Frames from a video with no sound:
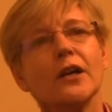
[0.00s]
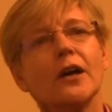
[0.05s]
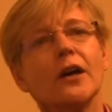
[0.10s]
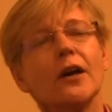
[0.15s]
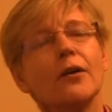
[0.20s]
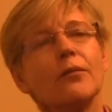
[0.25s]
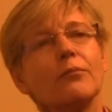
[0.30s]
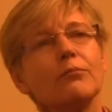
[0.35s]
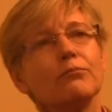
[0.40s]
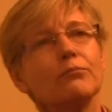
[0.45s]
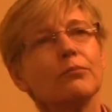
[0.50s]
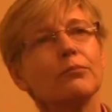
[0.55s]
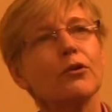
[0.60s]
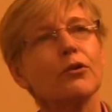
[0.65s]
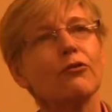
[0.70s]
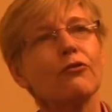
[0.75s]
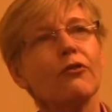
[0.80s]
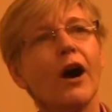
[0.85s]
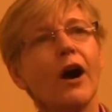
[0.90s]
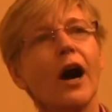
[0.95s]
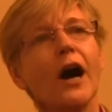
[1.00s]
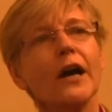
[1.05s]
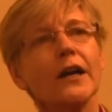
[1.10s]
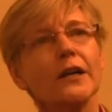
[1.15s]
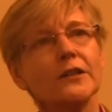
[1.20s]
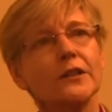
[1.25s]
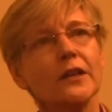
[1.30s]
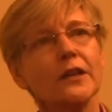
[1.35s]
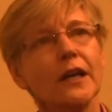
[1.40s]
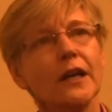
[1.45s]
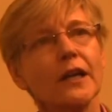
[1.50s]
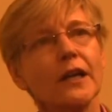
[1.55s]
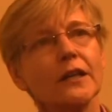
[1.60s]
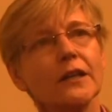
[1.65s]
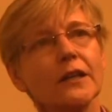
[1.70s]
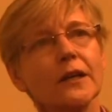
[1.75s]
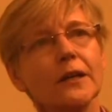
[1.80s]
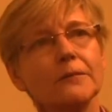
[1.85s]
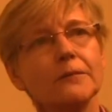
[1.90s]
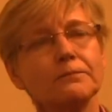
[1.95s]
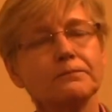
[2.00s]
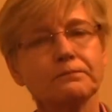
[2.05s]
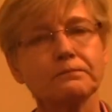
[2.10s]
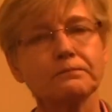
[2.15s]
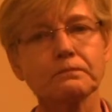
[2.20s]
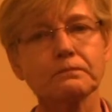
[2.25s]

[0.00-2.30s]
um, provide a, um,